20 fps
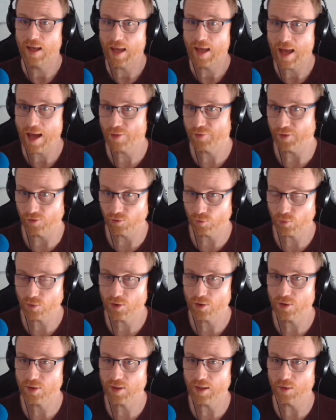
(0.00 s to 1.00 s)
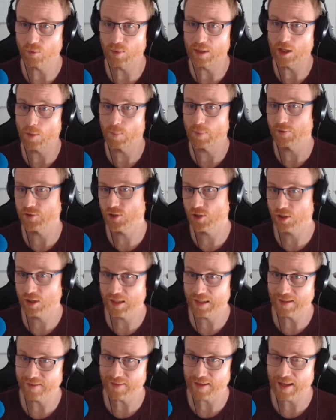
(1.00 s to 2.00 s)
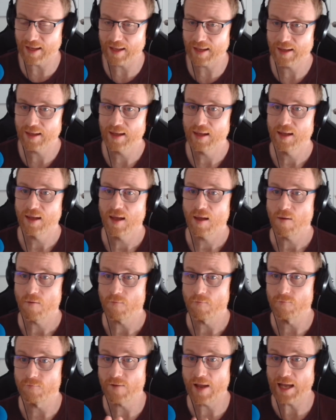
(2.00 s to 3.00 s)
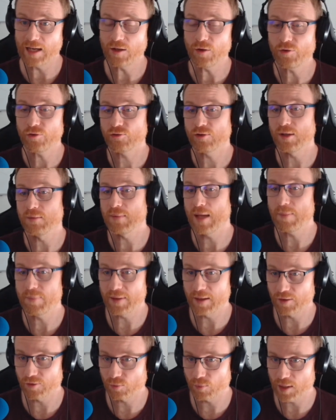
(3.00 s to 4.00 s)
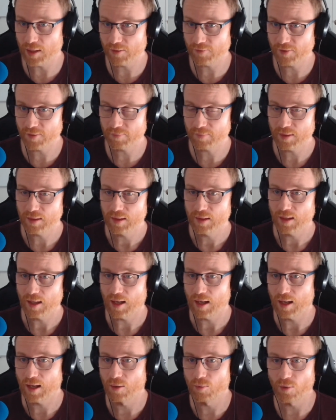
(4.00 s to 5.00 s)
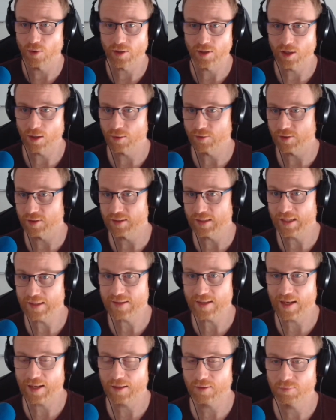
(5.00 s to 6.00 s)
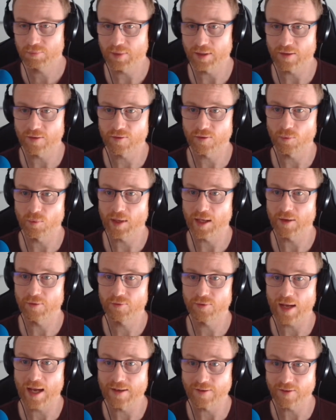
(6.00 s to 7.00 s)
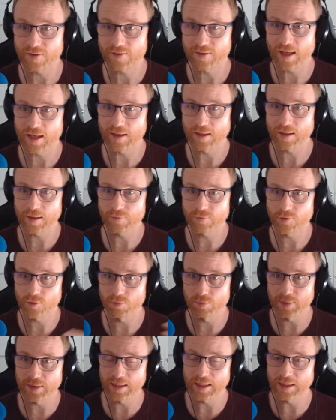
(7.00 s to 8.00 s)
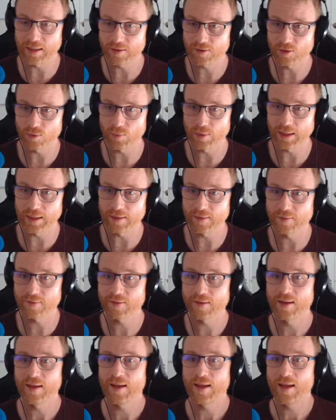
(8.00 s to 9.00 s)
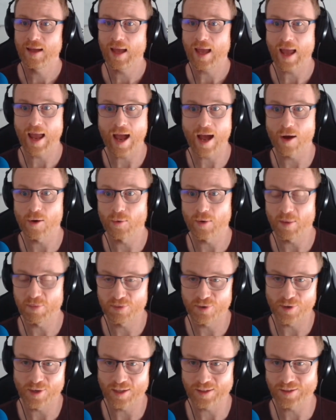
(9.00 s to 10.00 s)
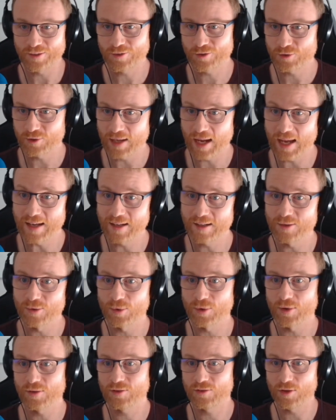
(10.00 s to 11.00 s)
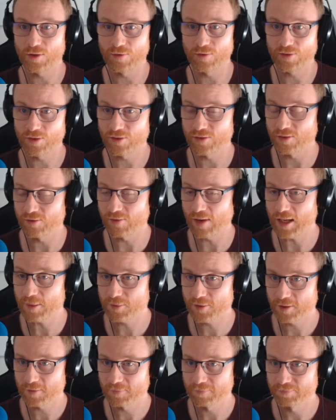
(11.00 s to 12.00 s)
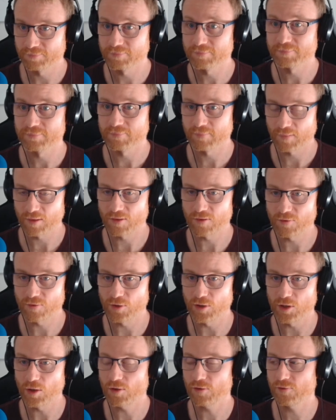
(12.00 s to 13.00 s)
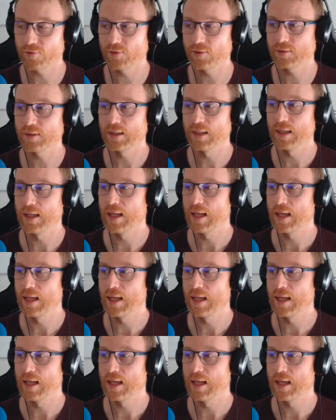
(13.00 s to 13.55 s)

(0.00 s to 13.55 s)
how things work and where opportunities are. Value stream mapping is one of them. I won't go into detail, but it's a way of understanding from beginning to end how a product is created or a service is developed. It's very useful.